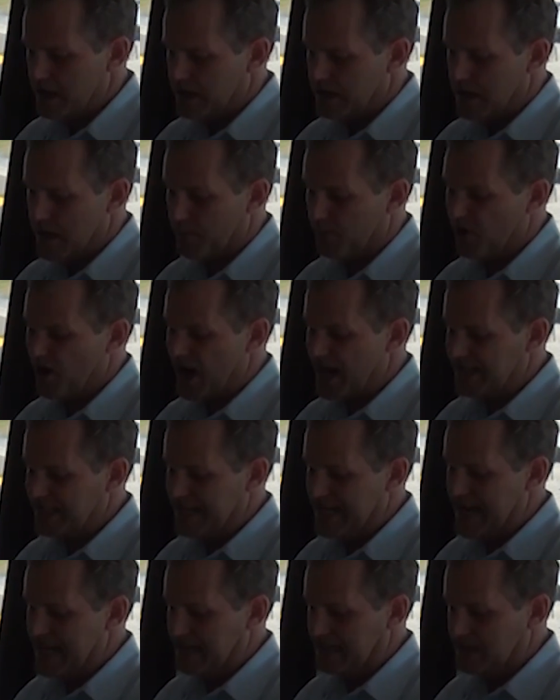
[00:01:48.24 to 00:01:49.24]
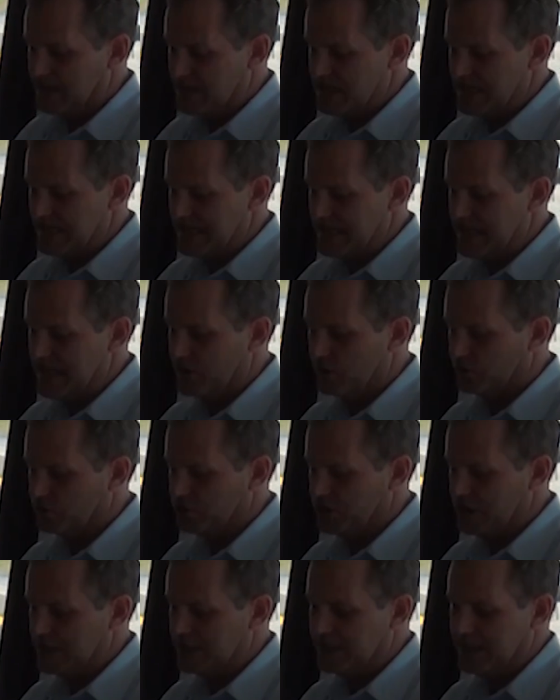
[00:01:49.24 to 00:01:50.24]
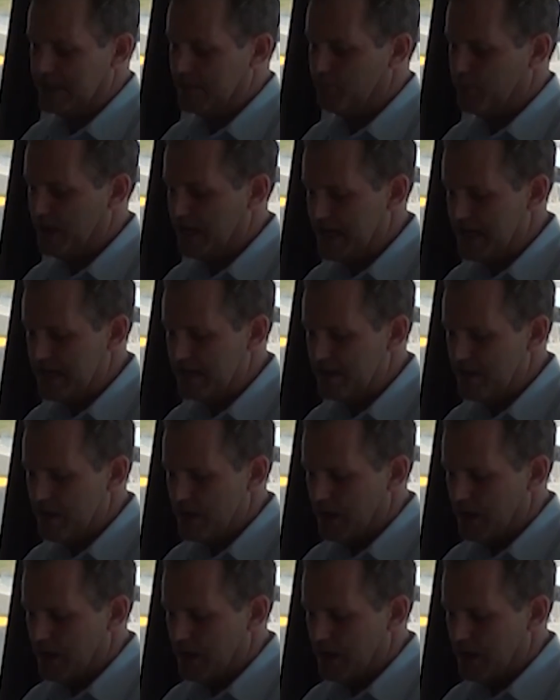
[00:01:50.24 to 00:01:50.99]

number 98 Eagle GTP,